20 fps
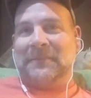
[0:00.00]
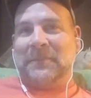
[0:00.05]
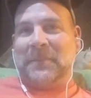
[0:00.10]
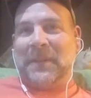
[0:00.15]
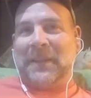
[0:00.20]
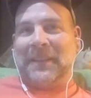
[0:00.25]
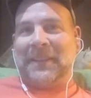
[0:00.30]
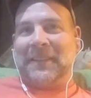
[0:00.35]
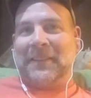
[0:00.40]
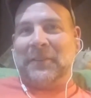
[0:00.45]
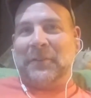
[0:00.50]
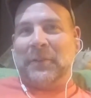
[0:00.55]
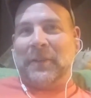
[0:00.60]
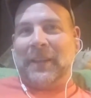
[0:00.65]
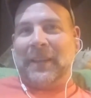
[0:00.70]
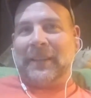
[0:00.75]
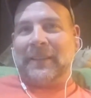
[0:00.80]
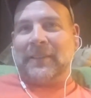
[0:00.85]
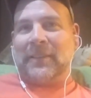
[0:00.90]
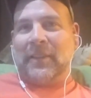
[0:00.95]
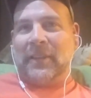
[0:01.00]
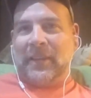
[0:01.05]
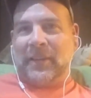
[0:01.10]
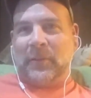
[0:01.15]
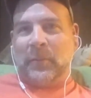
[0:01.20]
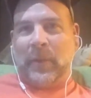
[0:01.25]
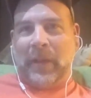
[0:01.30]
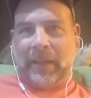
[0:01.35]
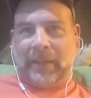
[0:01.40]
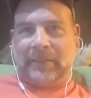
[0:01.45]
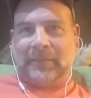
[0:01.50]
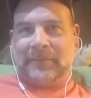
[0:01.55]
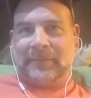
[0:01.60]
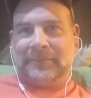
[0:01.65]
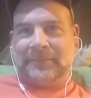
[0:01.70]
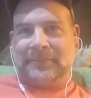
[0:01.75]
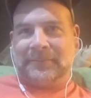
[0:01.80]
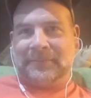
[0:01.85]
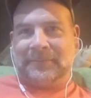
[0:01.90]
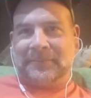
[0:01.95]
but you were like, you need to wait.
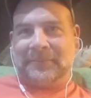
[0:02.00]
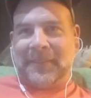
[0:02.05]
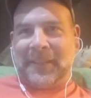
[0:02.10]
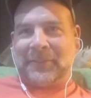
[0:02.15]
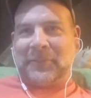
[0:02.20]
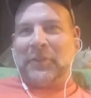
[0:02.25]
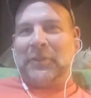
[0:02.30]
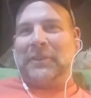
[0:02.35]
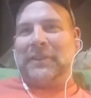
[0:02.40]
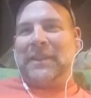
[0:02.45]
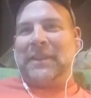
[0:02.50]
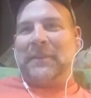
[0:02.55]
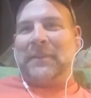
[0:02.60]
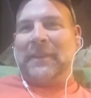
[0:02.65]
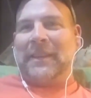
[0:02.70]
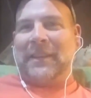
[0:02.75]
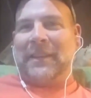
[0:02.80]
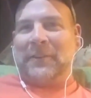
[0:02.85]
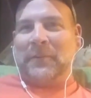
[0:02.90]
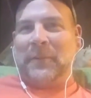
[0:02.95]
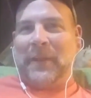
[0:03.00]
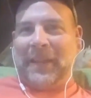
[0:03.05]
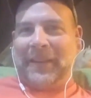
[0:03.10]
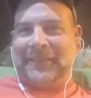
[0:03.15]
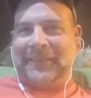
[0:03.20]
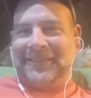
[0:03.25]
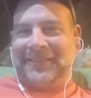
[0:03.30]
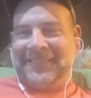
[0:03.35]
That's all you tell me. You need to wait.